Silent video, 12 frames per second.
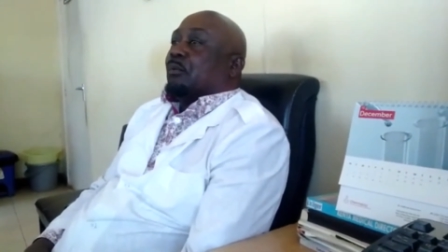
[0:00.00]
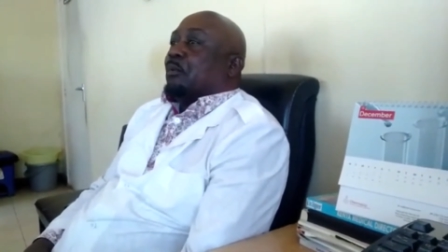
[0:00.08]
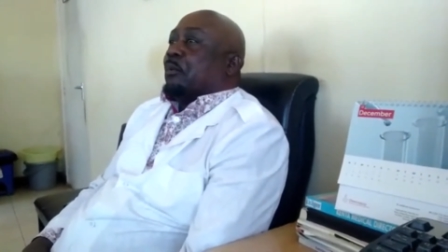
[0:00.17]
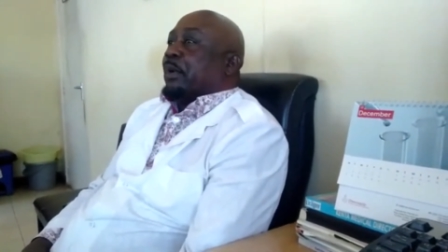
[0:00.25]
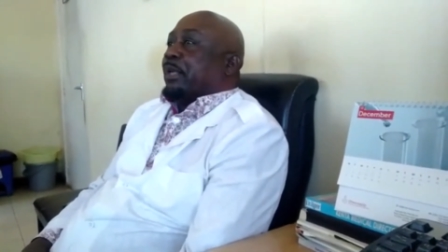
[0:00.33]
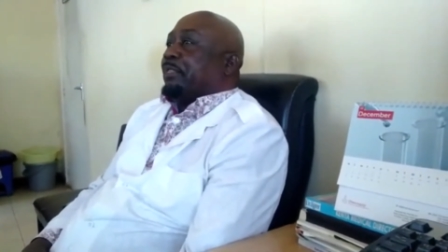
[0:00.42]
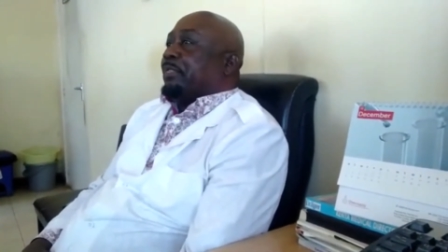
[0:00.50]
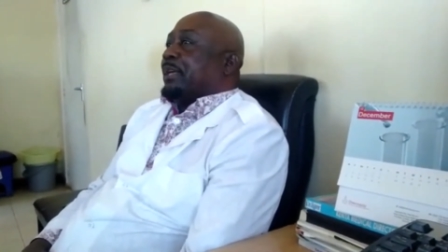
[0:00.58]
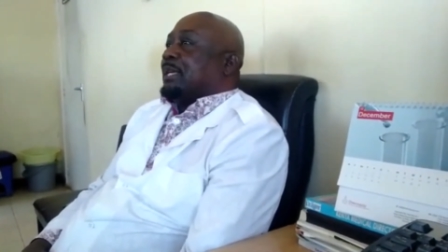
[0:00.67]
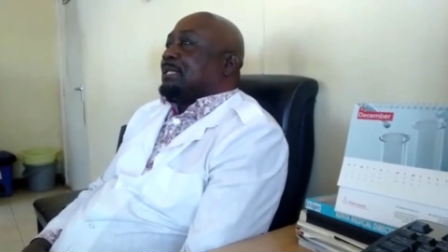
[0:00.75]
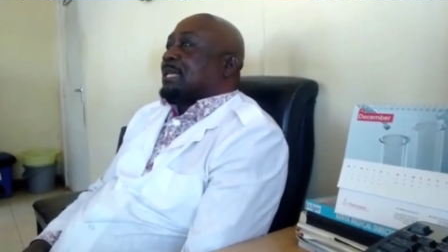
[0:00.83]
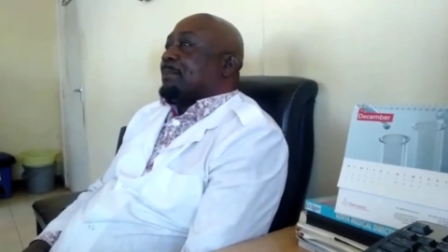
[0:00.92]
with
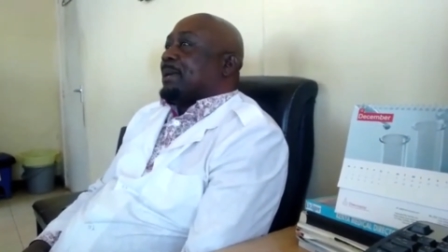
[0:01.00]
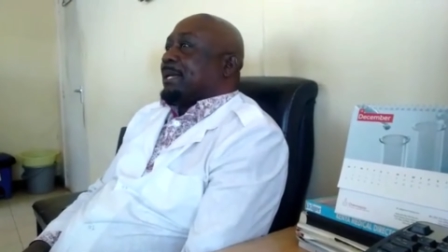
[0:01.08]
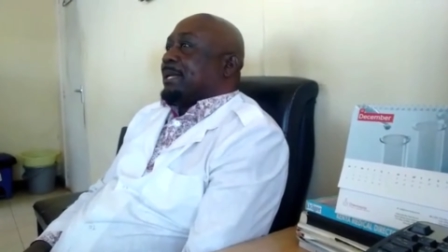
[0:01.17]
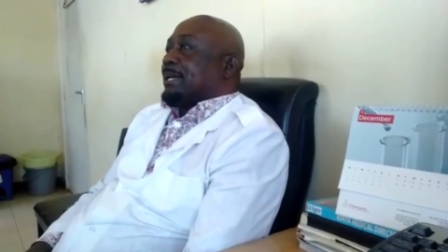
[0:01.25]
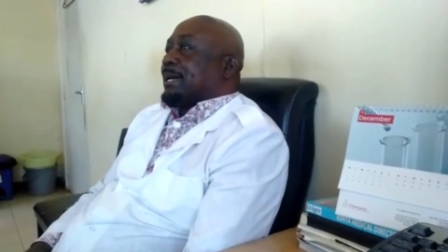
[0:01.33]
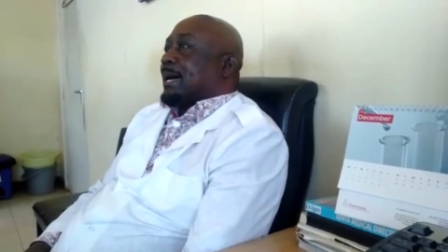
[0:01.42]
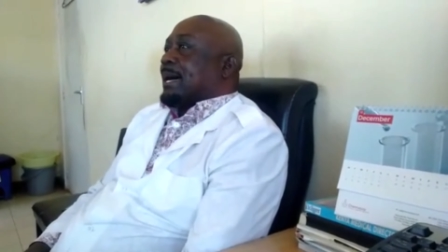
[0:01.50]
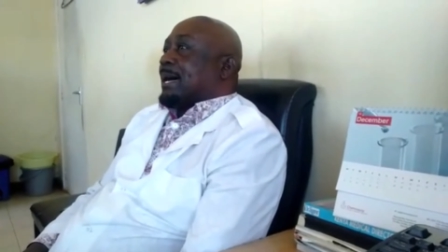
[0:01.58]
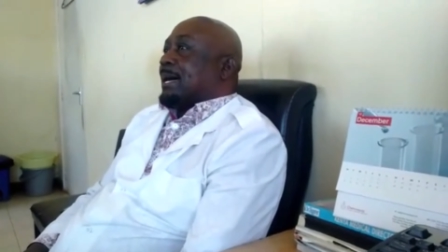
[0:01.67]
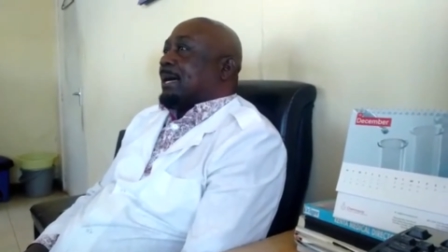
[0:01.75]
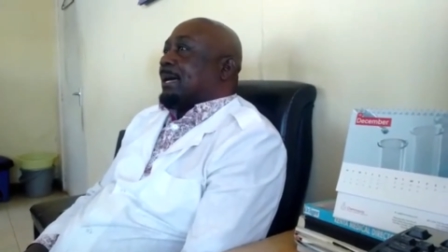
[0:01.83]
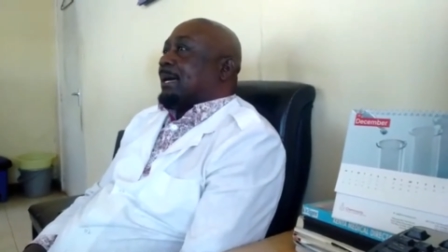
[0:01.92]

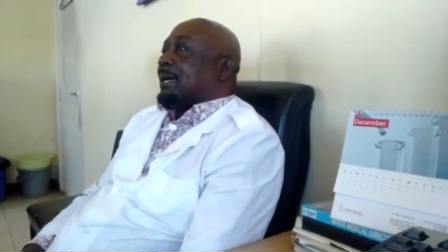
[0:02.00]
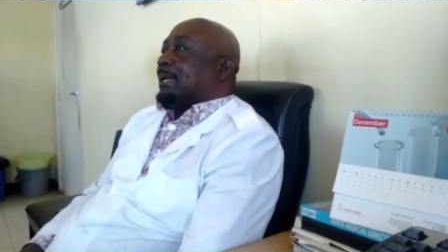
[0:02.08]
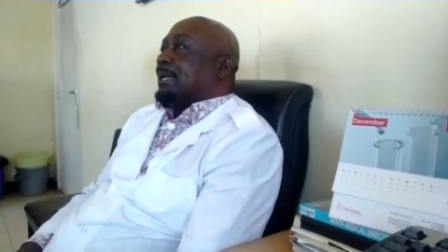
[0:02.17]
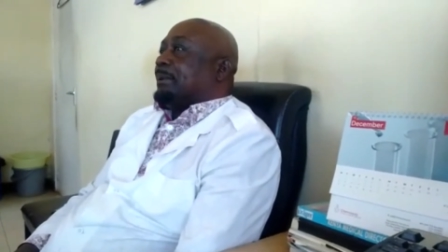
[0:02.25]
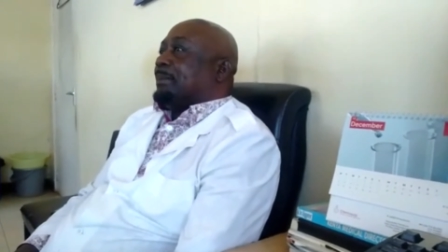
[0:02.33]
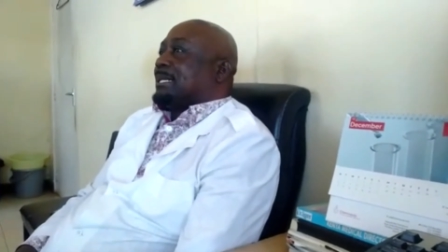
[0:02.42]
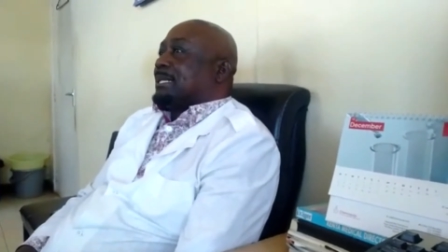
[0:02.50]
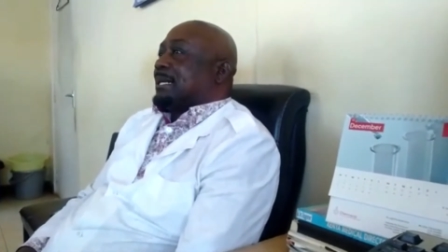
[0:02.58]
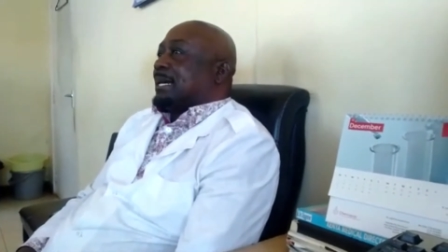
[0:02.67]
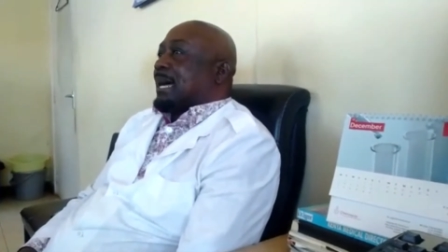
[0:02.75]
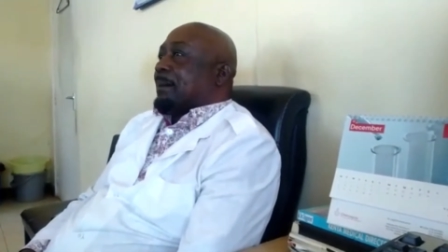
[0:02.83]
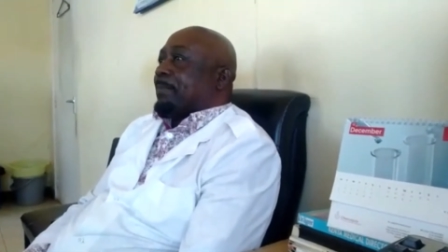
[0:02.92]
Intermedica
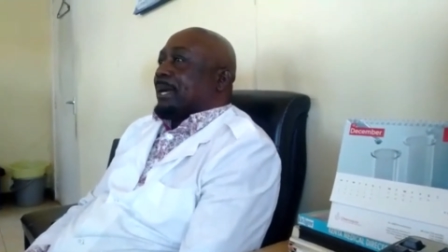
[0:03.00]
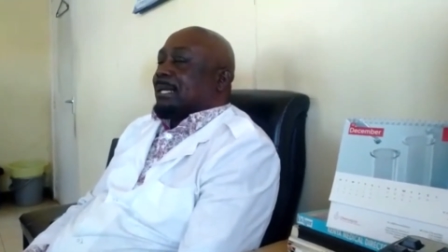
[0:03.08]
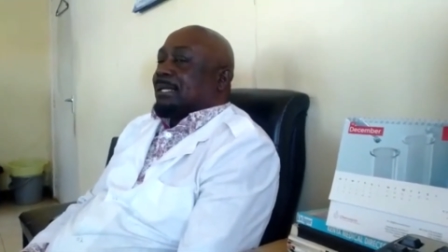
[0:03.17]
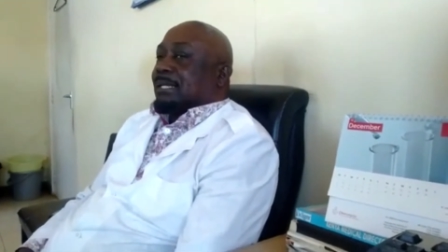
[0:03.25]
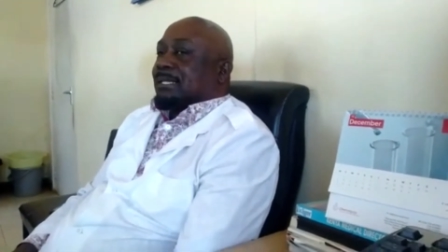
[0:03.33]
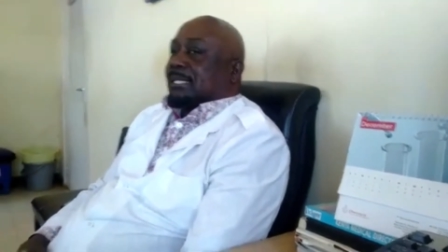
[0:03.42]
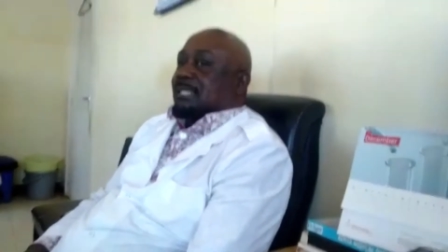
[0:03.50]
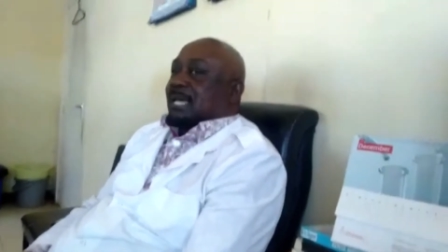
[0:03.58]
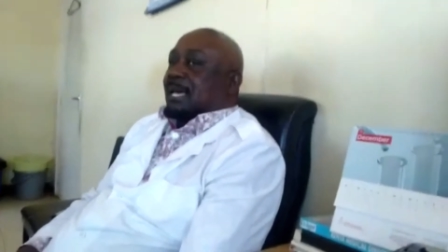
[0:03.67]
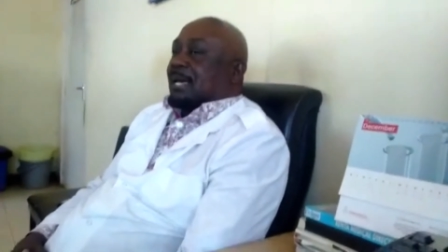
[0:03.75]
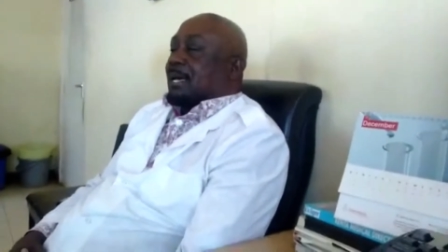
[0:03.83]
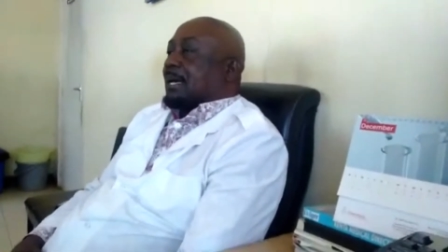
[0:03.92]
Ltd company. This is
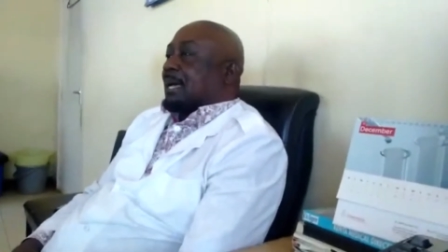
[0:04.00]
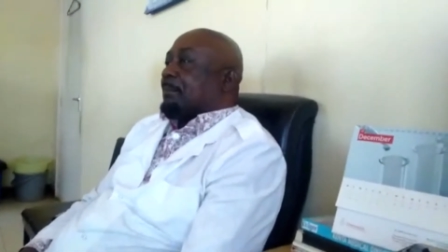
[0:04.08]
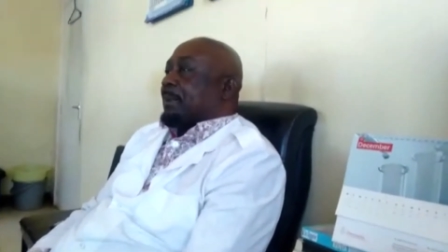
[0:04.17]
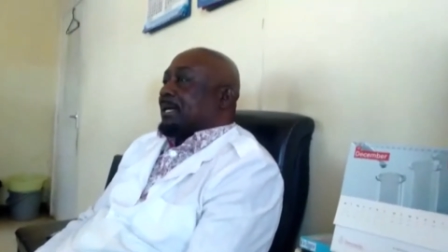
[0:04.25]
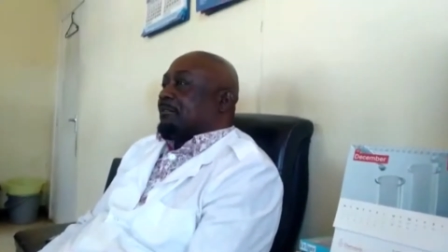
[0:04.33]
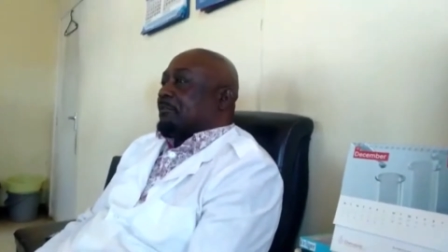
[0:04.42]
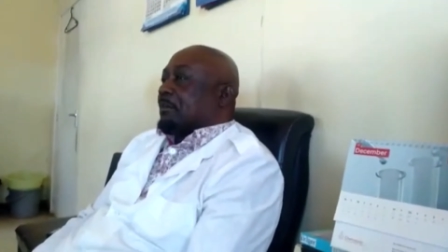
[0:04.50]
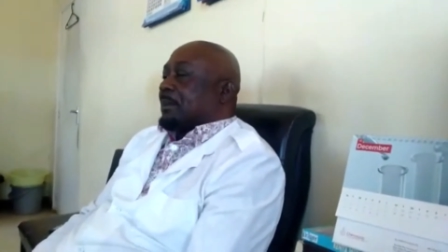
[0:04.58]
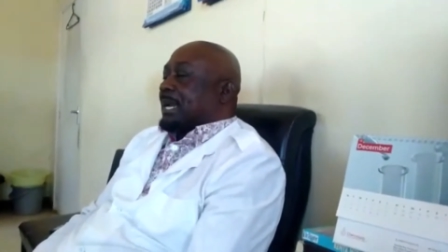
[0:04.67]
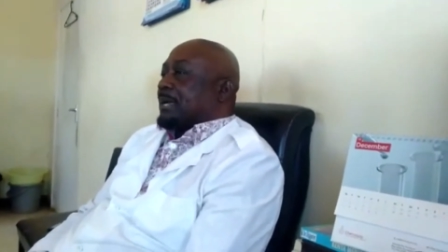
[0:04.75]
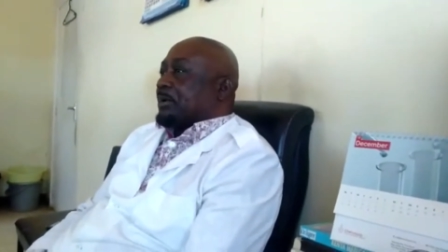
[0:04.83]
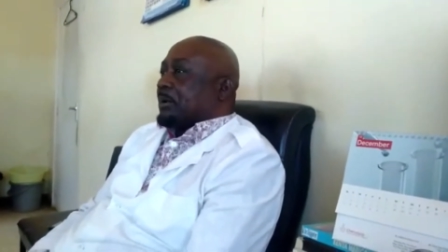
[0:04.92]
a company from
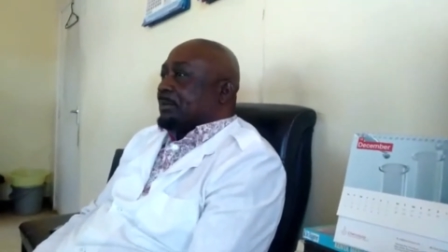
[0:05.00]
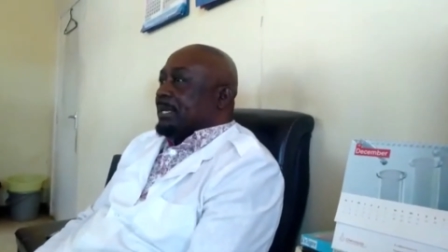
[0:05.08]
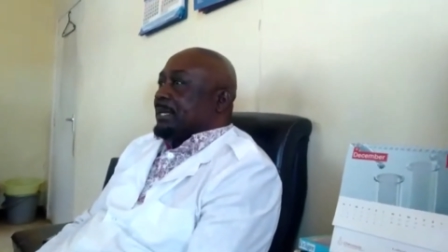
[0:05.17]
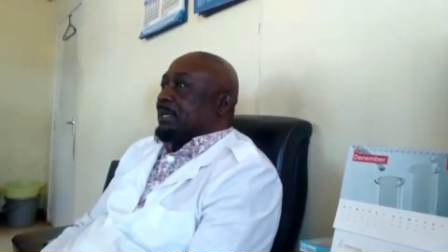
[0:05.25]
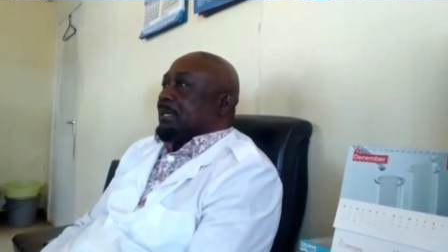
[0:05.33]
Nairobi